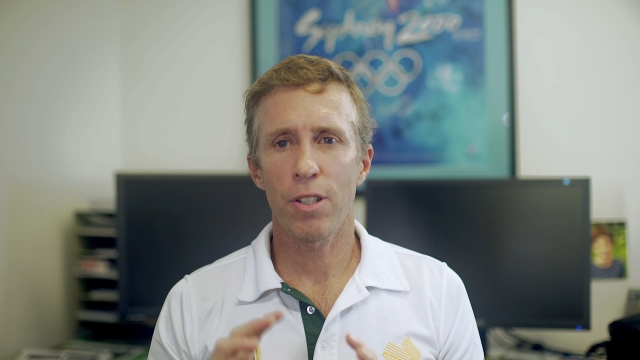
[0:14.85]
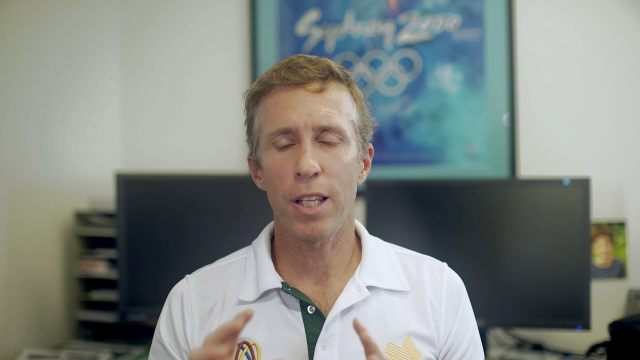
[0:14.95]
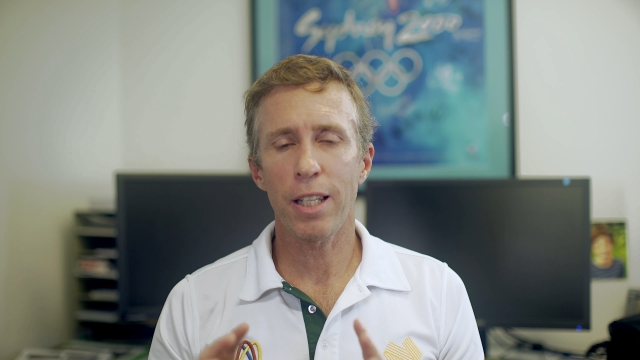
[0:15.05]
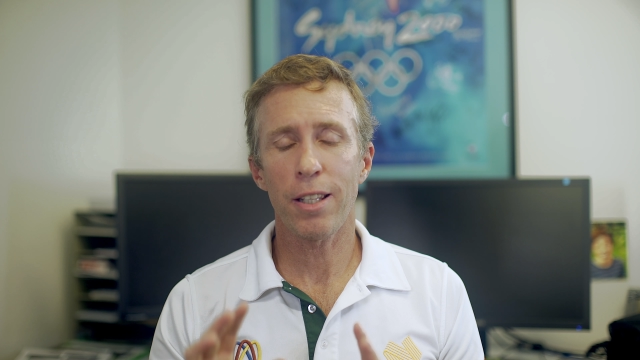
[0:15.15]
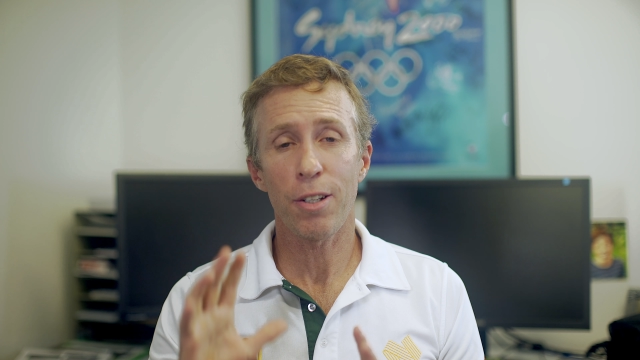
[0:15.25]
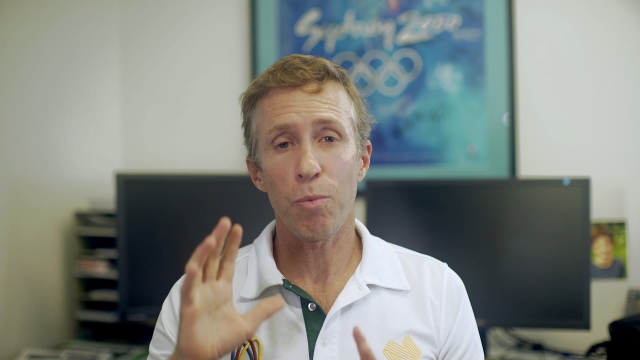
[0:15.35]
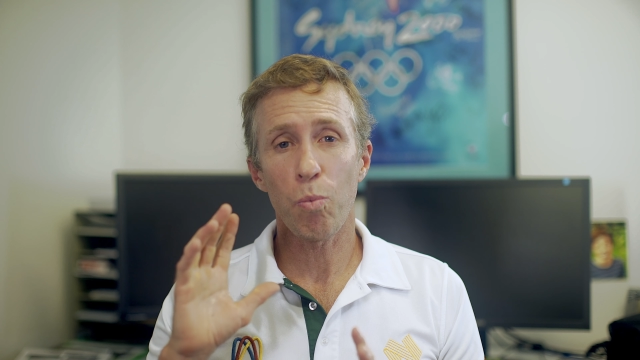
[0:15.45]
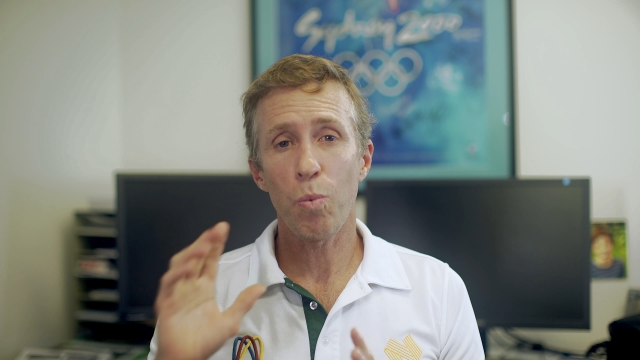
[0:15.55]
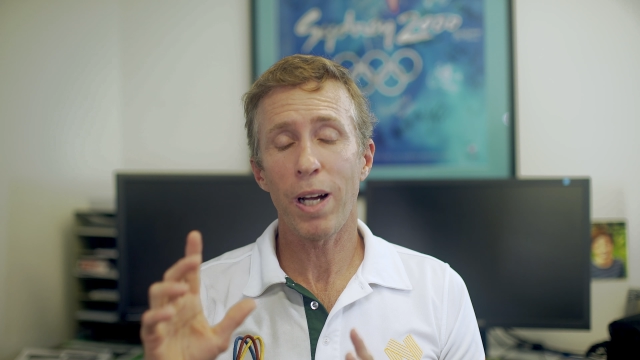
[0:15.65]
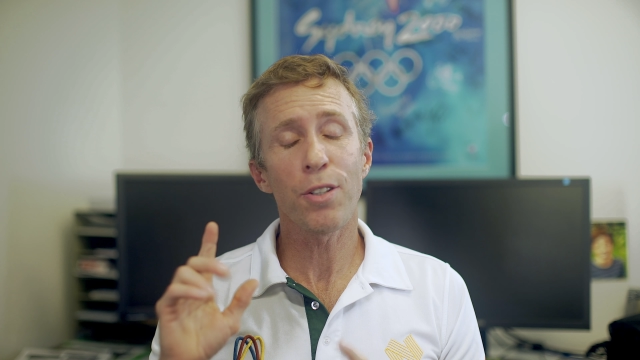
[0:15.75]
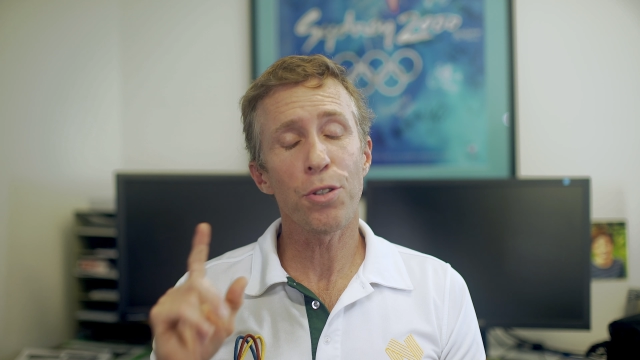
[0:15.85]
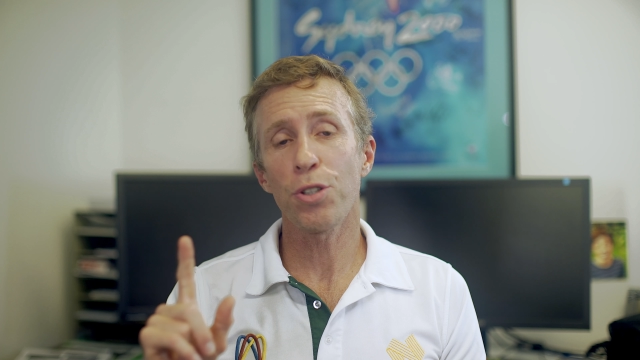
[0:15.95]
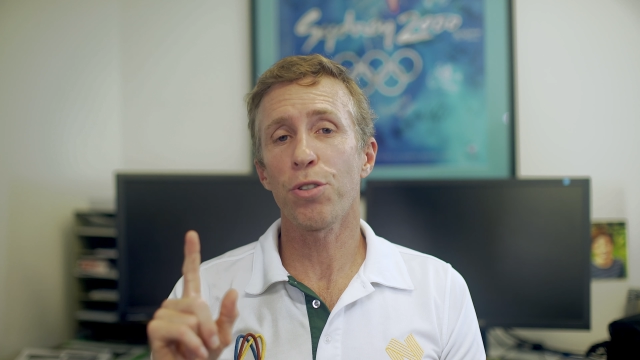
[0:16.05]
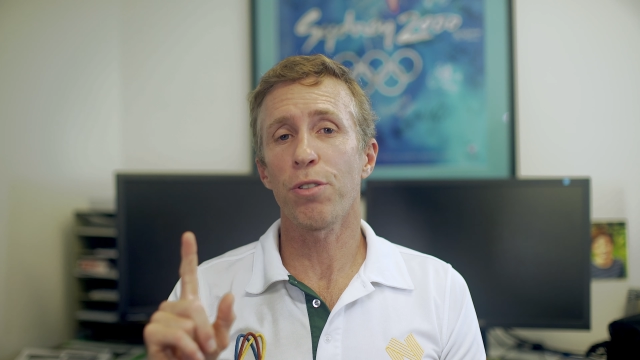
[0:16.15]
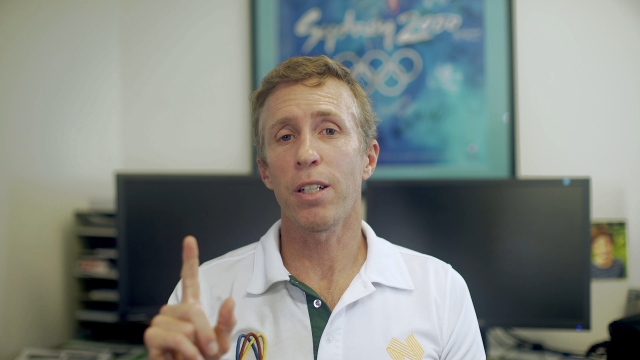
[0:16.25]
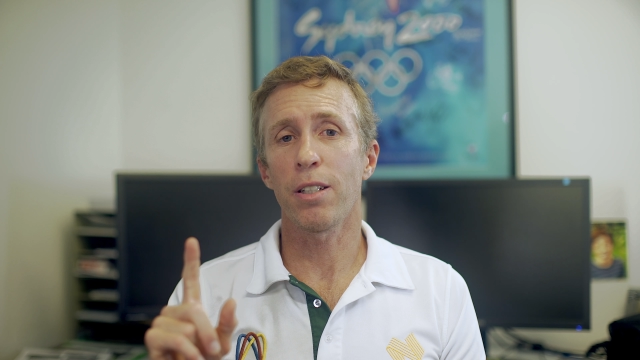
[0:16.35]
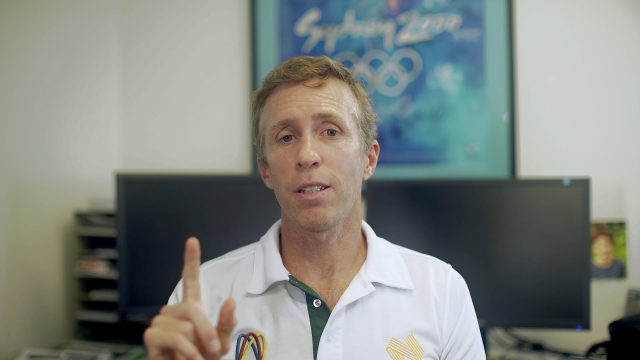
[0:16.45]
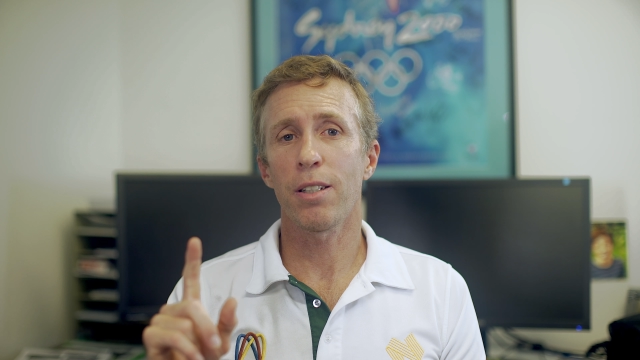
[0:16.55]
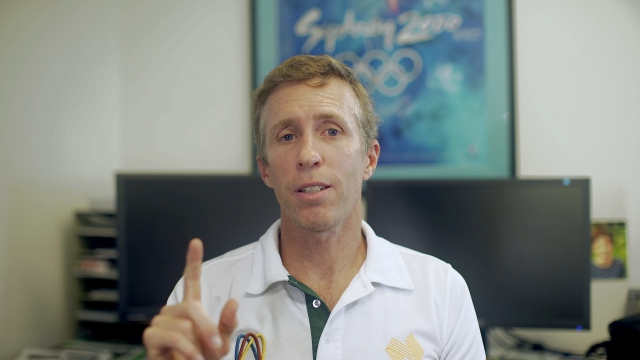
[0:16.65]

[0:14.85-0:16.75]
to think that a, one nutrient